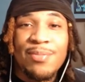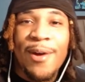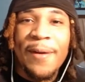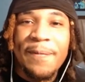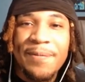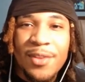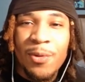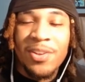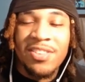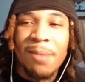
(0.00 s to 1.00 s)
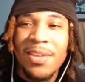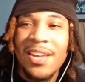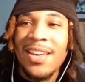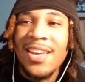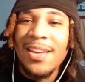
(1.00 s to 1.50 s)
mark was
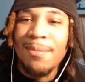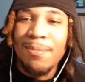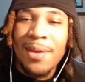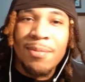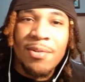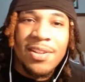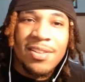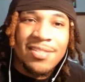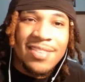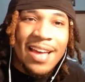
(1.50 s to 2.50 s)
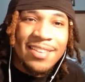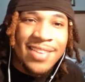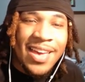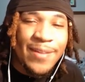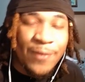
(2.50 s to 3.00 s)
something he imbued into
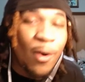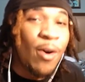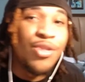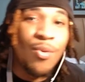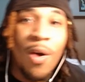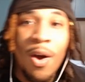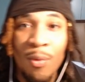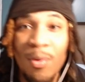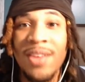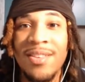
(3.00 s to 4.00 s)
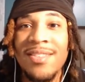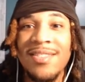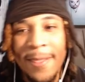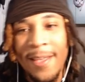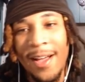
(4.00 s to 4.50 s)
Sasuke for all the wrong
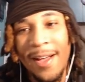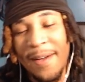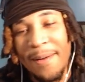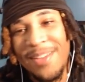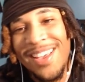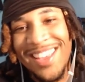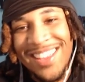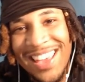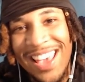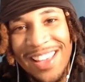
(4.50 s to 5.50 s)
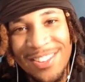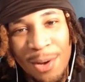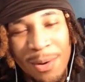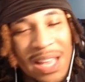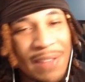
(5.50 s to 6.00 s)
reasons. Yeah.
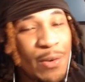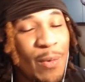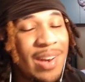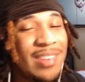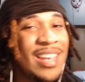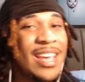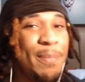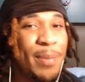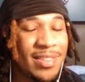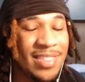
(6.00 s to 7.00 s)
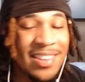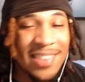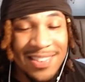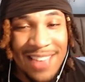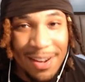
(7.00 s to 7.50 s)
So, if you want to say he put things
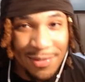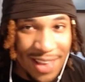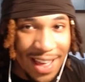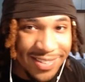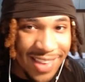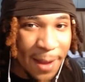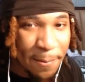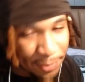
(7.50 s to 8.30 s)
inside of Sasuke,